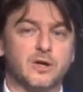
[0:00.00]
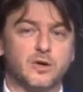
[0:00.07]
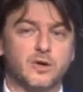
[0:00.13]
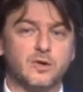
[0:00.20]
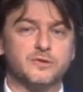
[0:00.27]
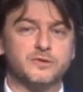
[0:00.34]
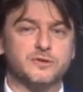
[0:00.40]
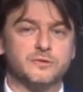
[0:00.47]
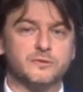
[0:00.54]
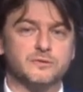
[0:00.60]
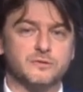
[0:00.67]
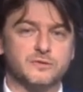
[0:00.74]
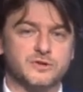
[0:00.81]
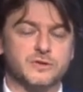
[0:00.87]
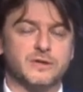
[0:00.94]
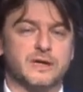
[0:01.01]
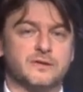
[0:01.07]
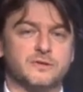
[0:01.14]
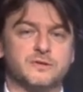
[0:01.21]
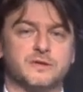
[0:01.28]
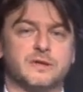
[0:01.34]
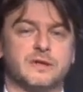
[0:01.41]

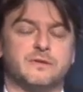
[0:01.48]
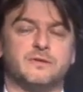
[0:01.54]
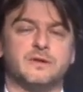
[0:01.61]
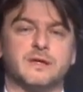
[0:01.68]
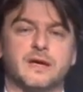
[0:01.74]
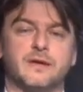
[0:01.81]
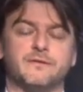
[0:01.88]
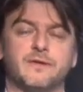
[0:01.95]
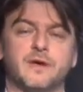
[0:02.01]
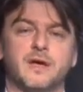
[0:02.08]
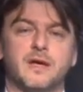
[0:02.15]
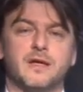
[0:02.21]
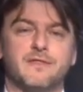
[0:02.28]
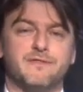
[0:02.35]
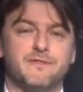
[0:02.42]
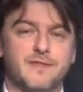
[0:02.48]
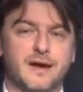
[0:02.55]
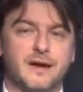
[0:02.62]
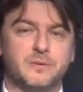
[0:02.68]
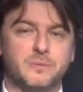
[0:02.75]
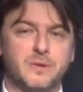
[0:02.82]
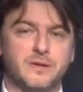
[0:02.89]
Altogether today we have
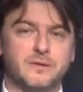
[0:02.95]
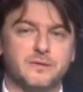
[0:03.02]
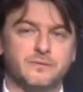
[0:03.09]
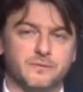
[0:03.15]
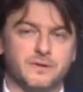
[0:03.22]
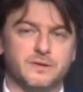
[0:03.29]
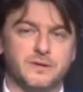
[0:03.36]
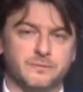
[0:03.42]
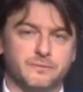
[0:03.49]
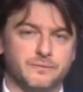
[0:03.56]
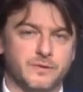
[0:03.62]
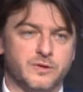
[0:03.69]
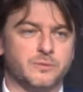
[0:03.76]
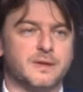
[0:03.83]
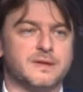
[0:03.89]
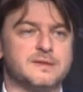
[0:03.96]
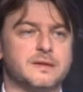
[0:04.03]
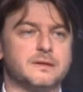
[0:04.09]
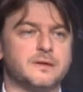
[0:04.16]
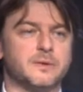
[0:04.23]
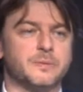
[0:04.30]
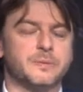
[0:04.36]
9 million with the
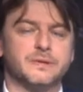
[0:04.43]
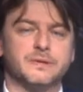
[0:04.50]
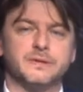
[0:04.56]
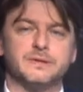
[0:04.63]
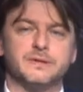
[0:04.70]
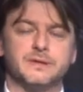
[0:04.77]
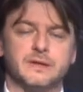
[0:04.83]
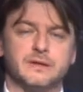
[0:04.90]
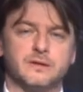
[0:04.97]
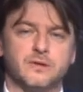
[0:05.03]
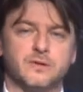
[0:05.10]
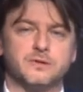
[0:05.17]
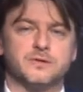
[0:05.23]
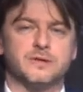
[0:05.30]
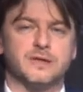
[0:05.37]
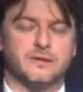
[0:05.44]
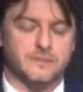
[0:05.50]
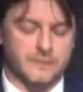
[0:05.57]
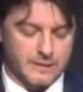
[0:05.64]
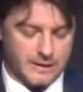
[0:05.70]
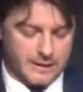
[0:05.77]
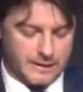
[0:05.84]
domestic component, and altogether
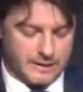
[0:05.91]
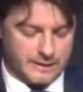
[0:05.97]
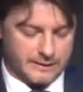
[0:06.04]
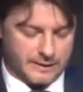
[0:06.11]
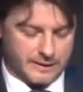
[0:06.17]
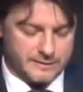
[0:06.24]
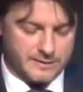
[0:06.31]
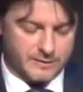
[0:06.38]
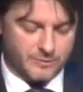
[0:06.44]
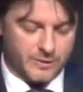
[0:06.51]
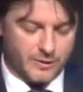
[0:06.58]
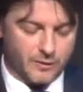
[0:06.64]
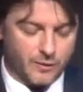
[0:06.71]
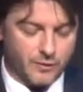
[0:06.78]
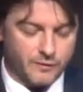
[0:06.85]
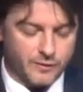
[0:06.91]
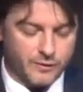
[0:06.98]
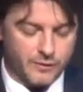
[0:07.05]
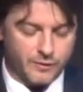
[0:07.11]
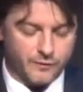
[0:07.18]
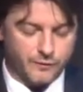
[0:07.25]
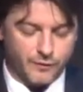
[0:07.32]
it has to be over
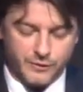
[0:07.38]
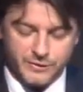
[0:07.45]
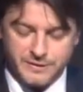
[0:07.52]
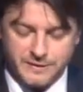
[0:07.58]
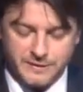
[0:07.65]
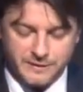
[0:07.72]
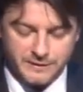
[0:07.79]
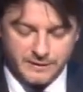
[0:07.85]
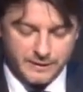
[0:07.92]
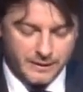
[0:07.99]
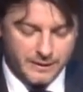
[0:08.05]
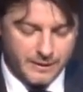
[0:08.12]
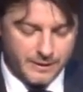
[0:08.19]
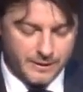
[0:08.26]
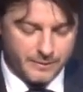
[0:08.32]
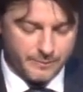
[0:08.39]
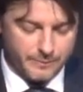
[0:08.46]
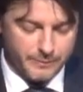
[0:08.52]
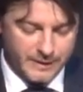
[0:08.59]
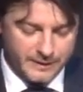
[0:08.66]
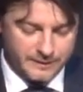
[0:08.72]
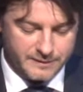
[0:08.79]
14
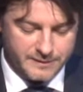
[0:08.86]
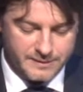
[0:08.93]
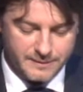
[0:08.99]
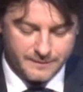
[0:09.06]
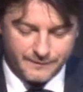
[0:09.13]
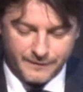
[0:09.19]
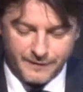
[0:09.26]
millions.